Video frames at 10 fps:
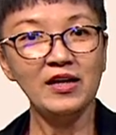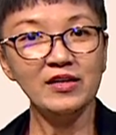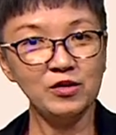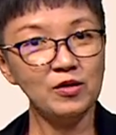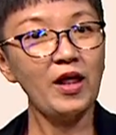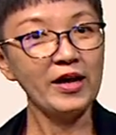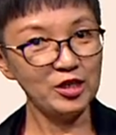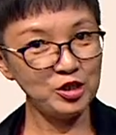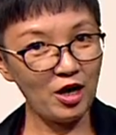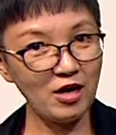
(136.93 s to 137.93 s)
You know, like a
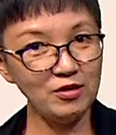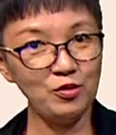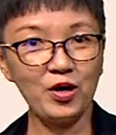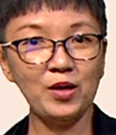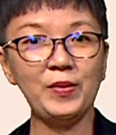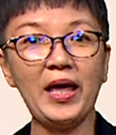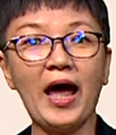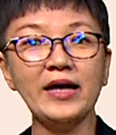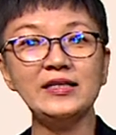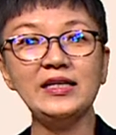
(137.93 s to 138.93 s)
shark, you can be
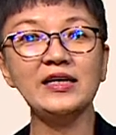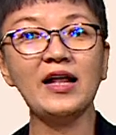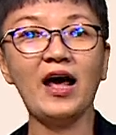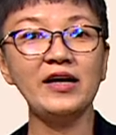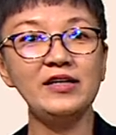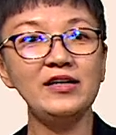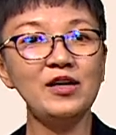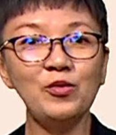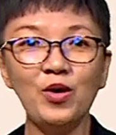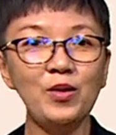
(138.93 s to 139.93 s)
idly gliding
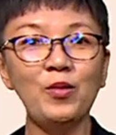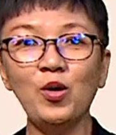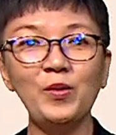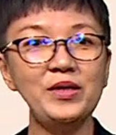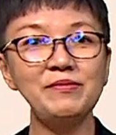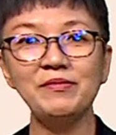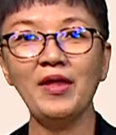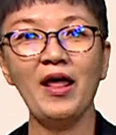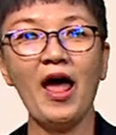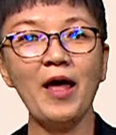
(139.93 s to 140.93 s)
in one moment
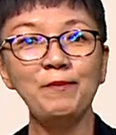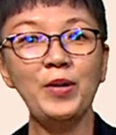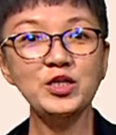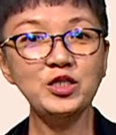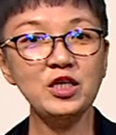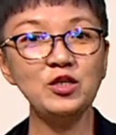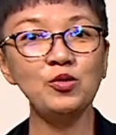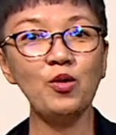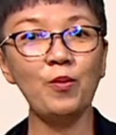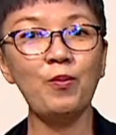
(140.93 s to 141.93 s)
and burst
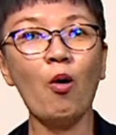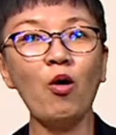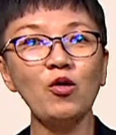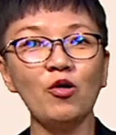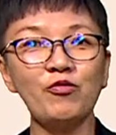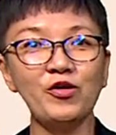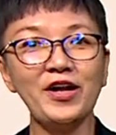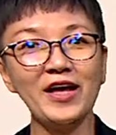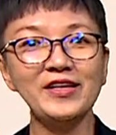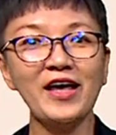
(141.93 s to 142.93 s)
into a ball of
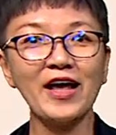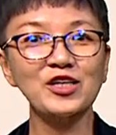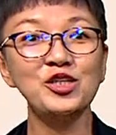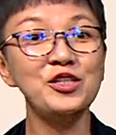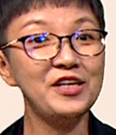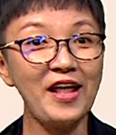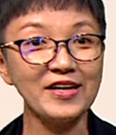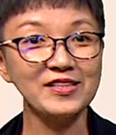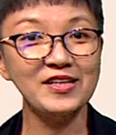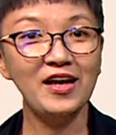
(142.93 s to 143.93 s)
frenetic action the next.